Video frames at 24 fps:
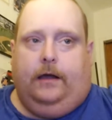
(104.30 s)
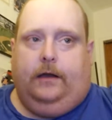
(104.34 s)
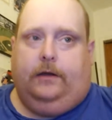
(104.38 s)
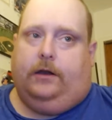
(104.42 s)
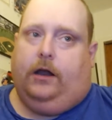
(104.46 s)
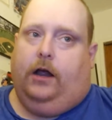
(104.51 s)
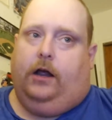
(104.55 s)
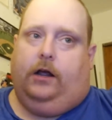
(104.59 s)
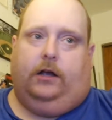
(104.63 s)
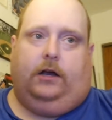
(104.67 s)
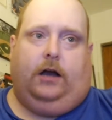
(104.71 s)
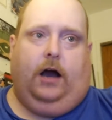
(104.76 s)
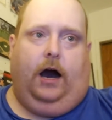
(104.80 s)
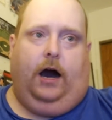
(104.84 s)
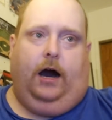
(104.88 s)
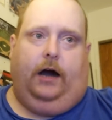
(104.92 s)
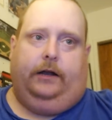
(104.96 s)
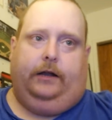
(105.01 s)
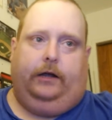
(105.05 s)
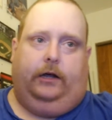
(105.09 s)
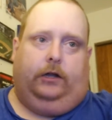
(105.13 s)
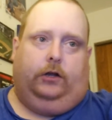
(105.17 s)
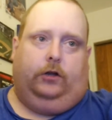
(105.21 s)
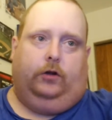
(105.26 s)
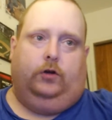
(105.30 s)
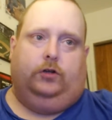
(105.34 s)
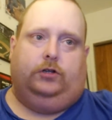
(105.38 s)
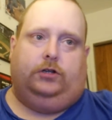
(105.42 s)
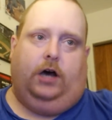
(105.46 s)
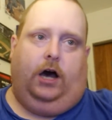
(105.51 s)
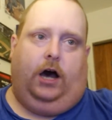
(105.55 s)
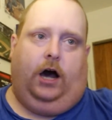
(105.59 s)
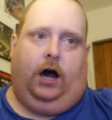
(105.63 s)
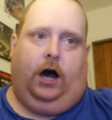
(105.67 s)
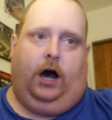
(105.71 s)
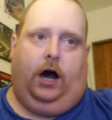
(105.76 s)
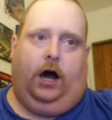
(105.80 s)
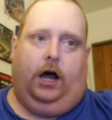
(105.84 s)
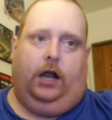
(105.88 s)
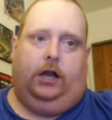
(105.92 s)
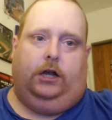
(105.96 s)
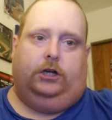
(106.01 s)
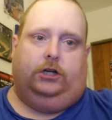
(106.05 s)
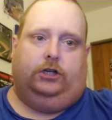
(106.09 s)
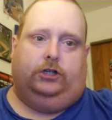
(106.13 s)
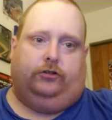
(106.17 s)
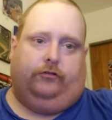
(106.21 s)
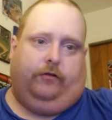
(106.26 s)
They're gonna lose a
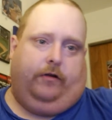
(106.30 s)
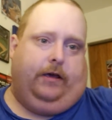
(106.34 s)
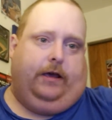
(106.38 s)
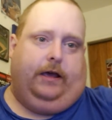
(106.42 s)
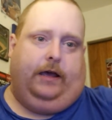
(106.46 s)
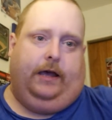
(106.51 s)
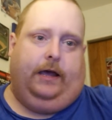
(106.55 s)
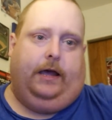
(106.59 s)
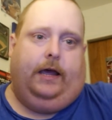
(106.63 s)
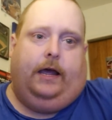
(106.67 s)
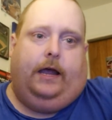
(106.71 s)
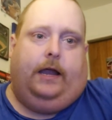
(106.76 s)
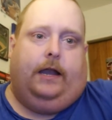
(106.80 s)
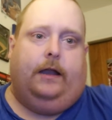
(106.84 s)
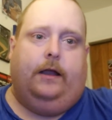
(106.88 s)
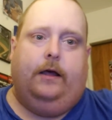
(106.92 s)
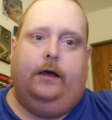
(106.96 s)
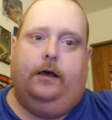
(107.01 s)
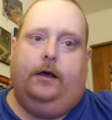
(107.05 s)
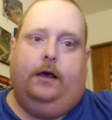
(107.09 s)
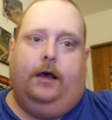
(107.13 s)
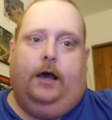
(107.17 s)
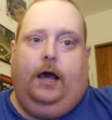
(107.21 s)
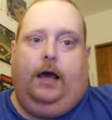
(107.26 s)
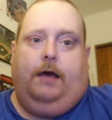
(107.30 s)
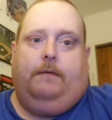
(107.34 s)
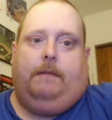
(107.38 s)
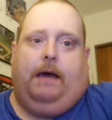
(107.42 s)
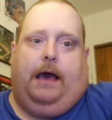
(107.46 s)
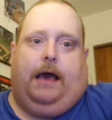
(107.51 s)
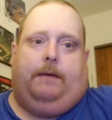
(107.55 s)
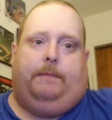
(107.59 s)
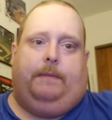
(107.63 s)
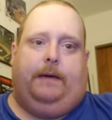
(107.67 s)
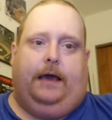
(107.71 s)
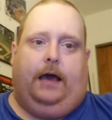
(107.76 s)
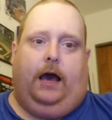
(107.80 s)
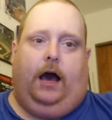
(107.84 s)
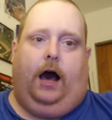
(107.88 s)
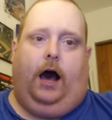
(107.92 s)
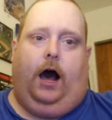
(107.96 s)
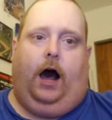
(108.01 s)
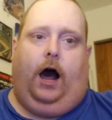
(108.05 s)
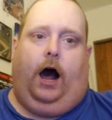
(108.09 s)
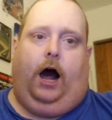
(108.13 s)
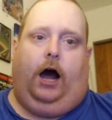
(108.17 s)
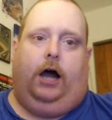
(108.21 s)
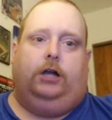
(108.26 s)
hundred, maybe
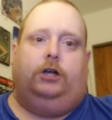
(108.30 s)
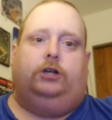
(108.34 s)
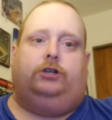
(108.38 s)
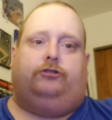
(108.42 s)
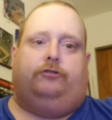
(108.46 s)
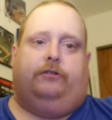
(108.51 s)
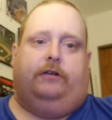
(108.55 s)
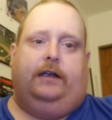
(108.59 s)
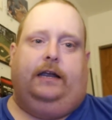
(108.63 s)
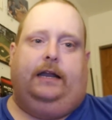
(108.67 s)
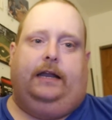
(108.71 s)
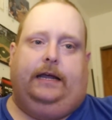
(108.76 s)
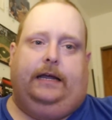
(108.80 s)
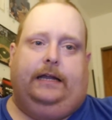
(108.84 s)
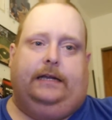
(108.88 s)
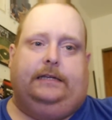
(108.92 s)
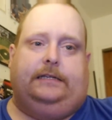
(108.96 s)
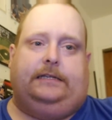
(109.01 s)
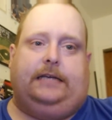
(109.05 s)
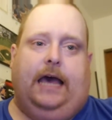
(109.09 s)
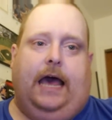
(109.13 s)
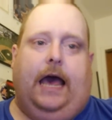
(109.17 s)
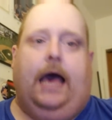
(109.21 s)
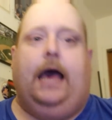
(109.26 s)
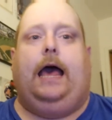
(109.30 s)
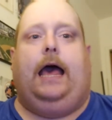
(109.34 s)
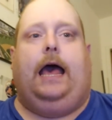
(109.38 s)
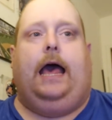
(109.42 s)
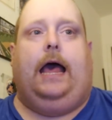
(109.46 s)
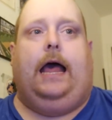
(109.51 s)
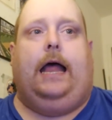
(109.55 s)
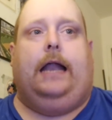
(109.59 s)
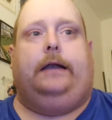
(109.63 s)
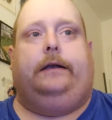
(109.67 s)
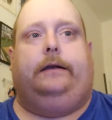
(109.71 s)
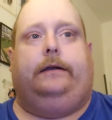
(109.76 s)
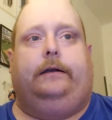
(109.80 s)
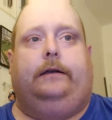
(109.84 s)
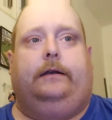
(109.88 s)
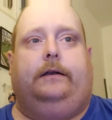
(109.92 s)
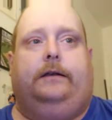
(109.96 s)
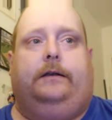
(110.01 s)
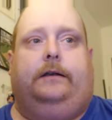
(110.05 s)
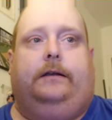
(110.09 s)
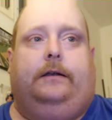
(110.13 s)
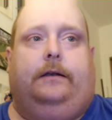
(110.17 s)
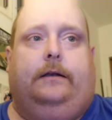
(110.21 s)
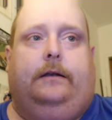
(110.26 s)
a hundred and
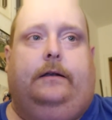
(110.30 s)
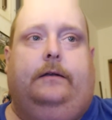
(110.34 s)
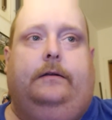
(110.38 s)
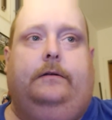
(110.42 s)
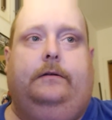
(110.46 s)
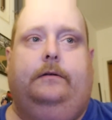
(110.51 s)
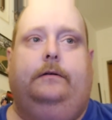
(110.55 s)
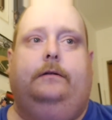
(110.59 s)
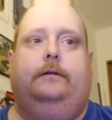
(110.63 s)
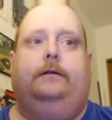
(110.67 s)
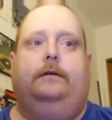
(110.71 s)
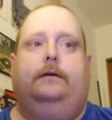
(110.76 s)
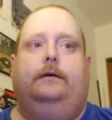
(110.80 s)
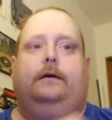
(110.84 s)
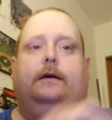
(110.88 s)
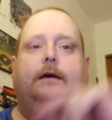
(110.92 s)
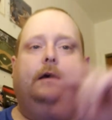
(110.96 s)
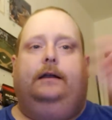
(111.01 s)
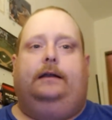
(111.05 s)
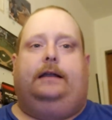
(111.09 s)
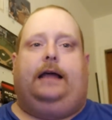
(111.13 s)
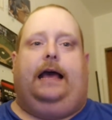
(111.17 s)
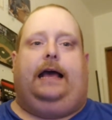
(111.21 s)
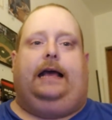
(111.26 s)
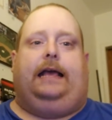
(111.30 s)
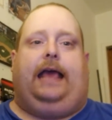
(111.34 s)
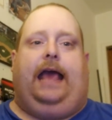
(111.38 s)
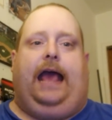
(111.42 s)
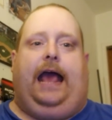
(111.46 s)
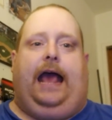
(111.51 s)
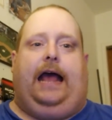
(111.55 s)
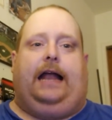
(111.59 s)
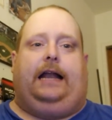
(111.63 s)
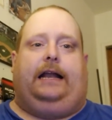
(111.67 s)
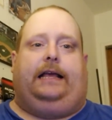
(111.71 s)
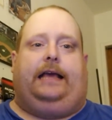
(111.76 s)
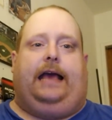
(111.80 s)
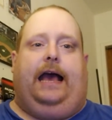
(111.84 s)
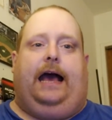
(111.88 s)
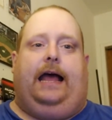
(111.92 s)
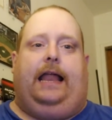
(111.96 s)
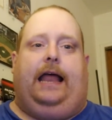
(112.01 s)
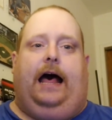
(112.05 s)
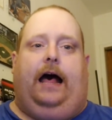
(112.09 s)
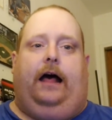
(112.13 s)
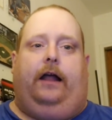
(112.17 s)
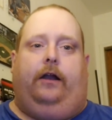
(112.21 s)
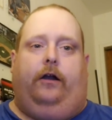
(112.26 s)
ten. They can't
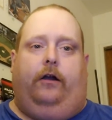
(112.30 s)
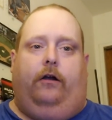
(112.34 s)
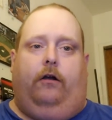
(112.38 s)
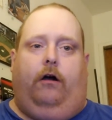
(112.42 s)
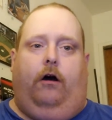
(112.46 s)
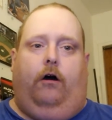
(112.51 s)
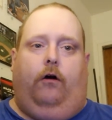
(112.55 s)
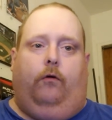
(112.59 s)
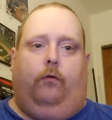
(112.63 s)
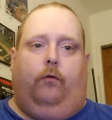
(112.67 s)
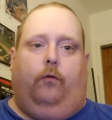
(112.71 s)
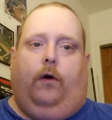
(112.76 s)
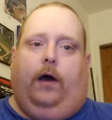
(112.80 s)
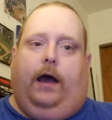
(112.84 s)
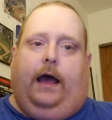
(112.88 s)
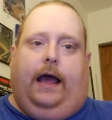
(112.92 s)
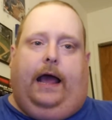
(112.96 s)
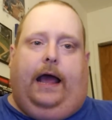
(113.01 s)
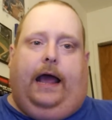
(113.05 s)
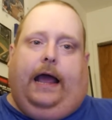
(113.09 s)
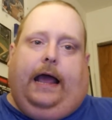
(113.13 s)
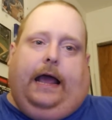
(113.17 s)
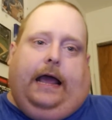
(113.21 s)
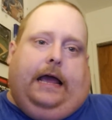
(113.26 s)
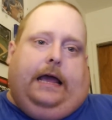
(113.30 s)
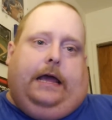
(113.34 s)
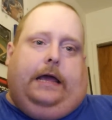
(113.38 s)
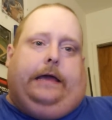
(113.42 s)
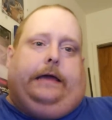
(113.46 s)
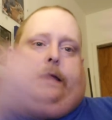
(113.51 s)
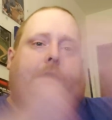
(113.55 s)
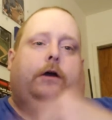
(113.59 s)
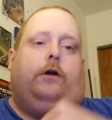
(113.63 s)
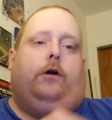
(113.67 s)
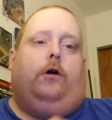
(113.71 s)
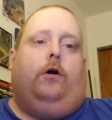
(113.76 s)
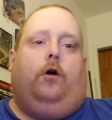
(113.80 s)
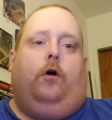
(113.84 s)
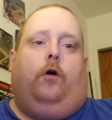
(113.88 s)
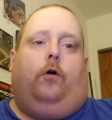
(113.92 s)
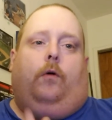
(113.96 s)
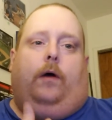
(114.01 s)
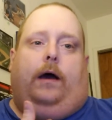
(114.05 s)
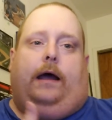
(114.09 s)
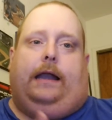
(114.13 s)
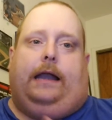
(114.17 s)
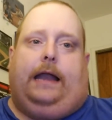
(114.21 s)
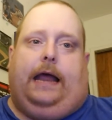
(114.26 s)
get out of their own way.
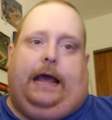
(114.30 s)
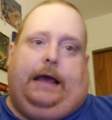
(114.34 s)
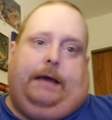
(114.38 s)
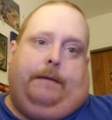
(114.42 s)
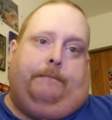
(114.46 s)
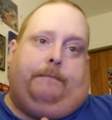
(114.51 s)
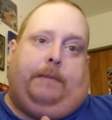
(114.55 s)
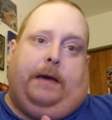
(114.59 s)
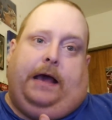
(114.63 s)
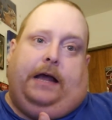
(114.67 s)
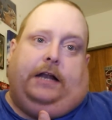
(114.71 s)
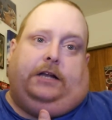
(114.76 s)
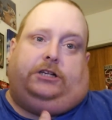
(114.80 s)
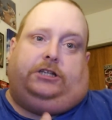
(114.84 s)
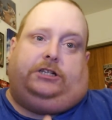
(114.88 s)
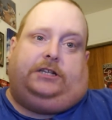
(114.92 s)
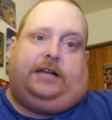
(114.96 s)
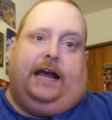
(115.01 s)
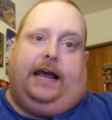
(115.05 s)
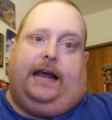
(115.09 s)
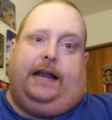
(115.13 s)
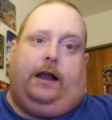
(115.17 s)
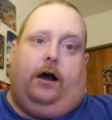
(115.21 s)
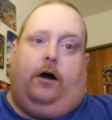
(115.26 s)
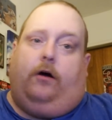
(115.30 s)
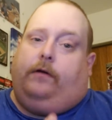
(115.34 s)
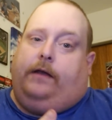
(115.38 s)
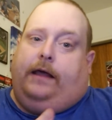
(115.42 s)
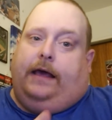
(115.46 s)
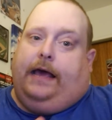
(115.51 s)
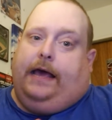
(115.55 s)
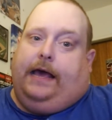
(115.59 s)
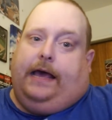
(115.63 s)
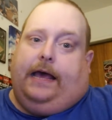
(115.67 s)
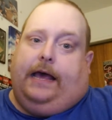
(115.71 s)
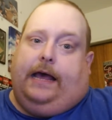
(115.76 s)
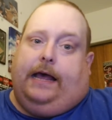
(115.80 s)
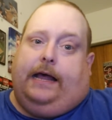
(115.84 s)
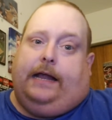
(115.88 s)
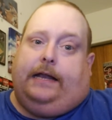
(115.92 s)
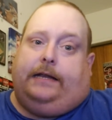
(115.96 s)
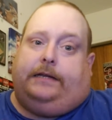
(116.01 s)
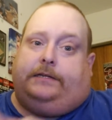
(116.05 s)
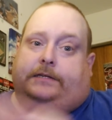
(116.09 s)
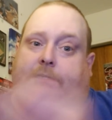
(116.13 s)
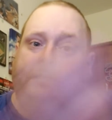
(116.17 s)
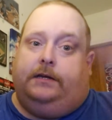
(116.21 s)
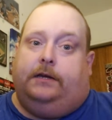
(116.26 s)
When they pitch, they don't
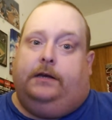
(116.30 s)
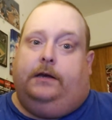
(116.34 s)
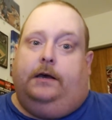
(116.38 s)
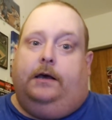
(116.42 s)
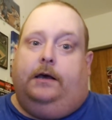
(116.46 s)
hit